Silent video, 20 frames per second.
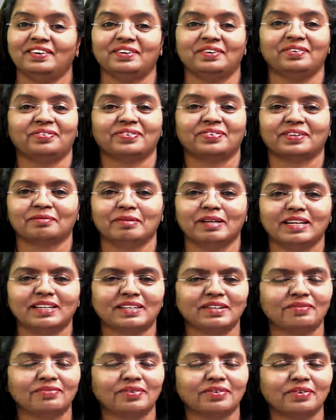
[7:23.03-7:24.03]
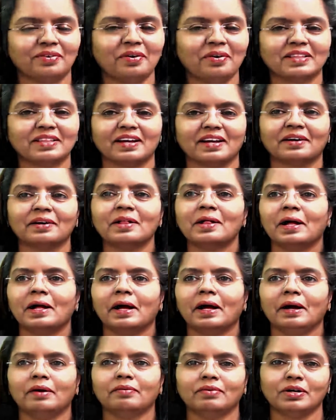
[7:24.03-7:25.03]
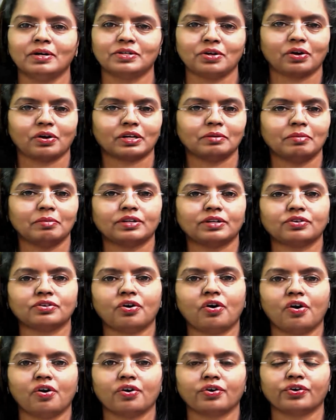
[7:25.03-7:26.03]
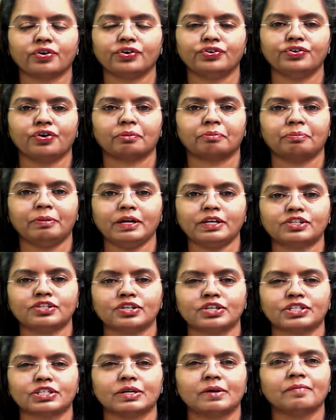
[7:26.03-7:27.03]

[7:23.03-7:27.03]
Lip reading: For a minute I forgot there, a Word document or your pictures.